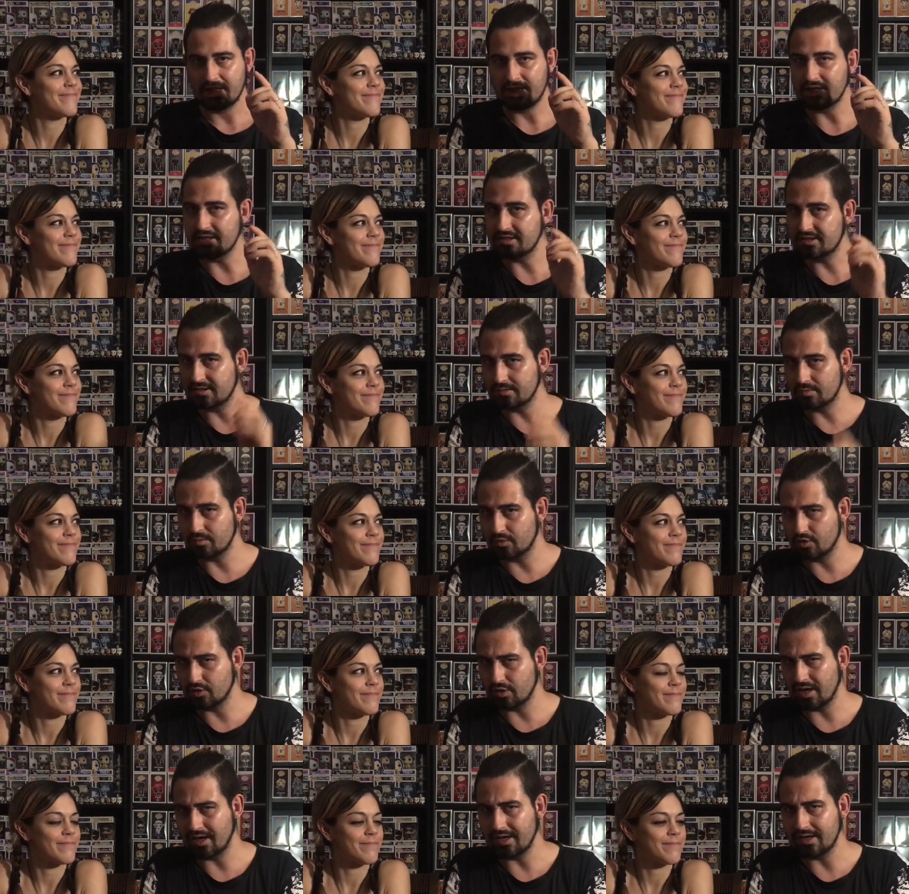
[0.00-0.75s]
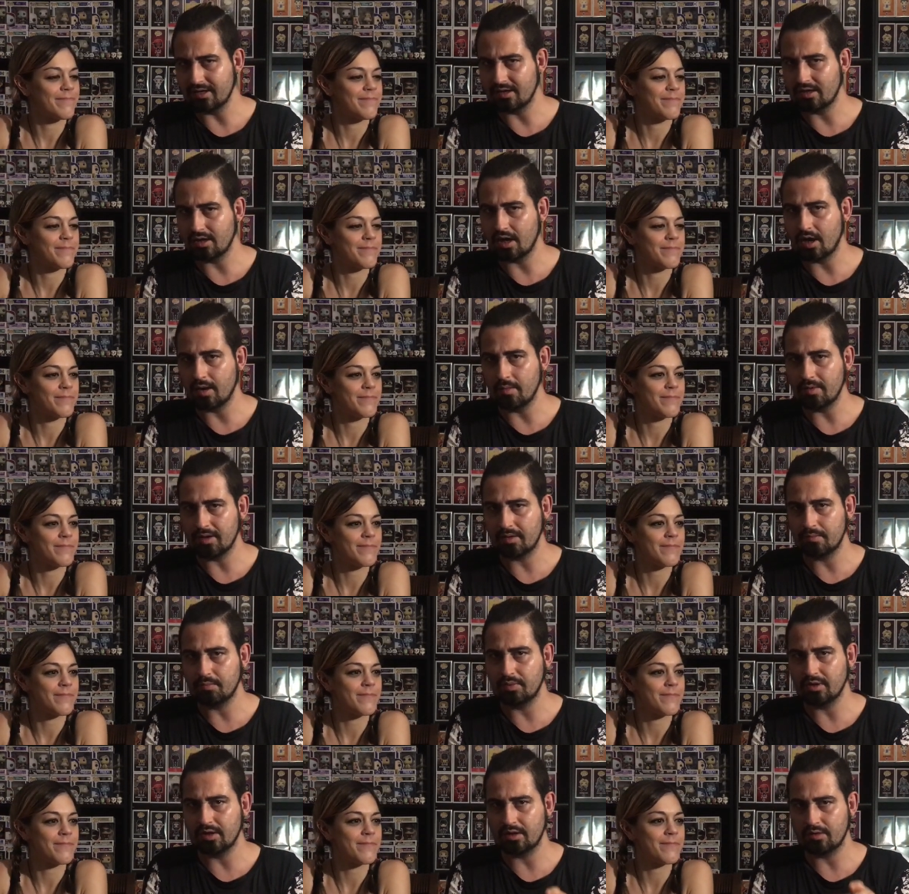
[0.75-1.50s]
Speaker 1: He has some great
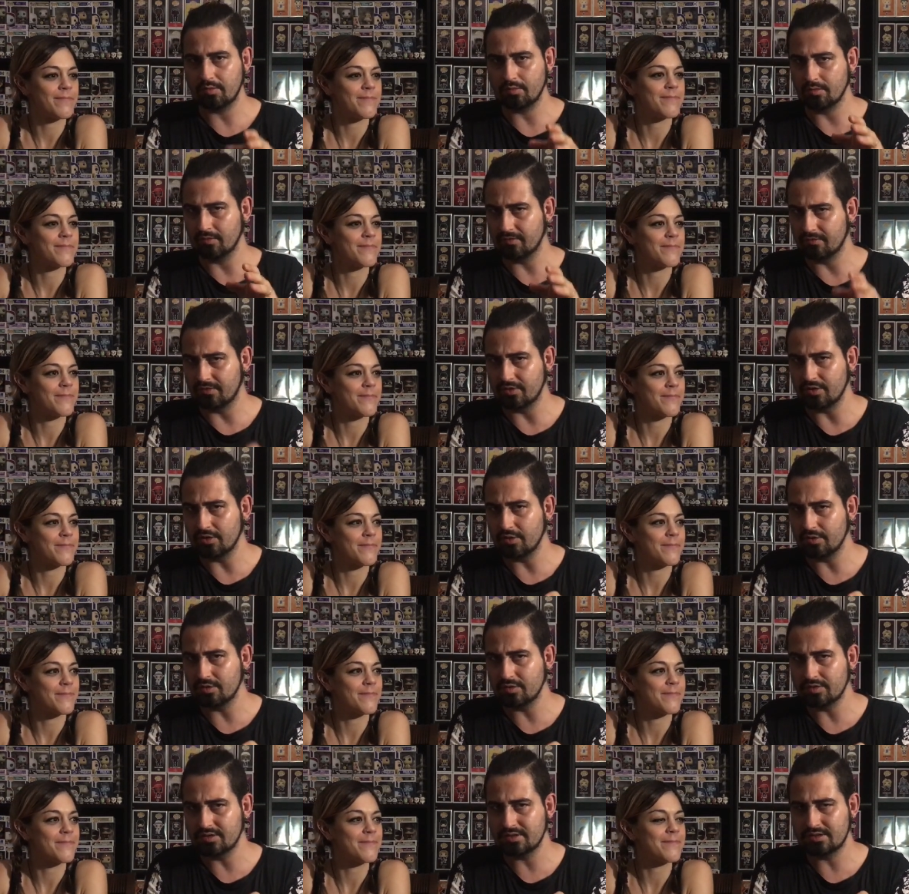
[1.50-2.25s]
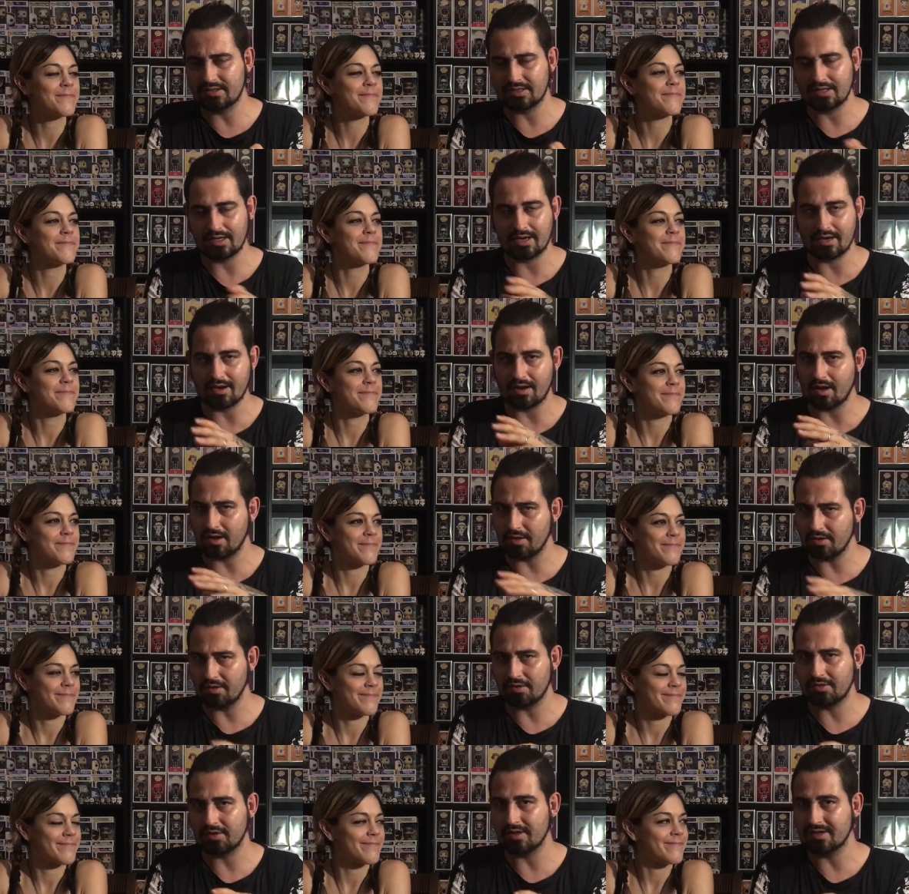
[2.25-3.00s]
comic book reviews and
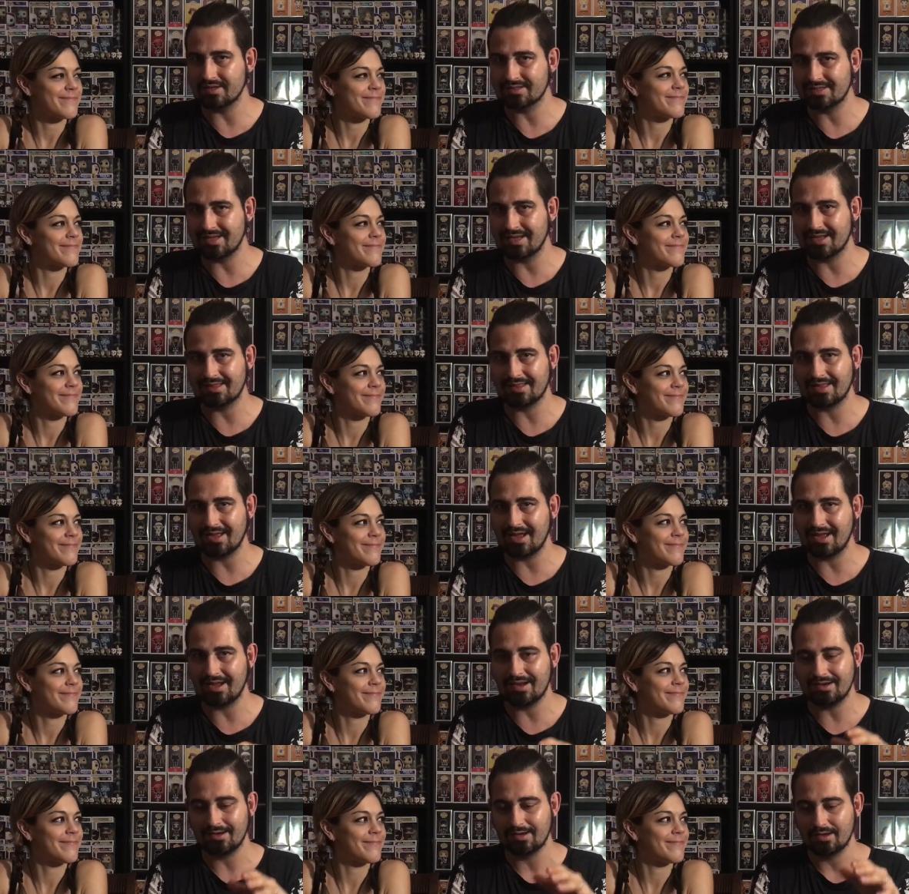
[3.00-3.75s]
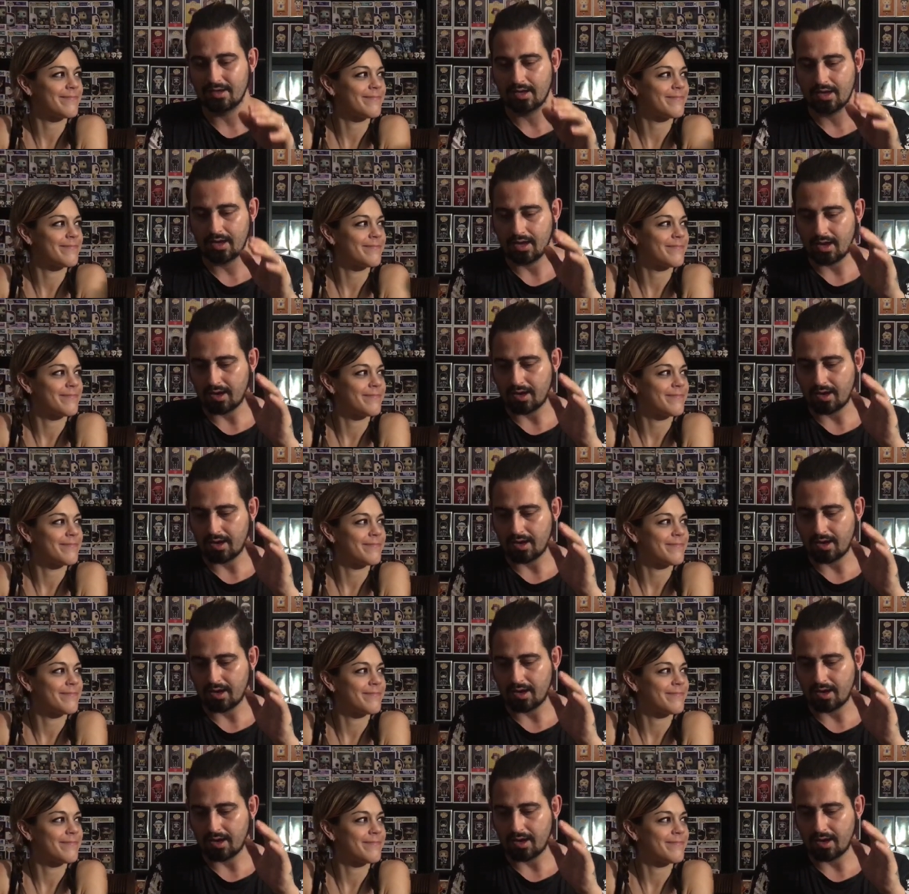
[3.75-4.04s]
other things like that.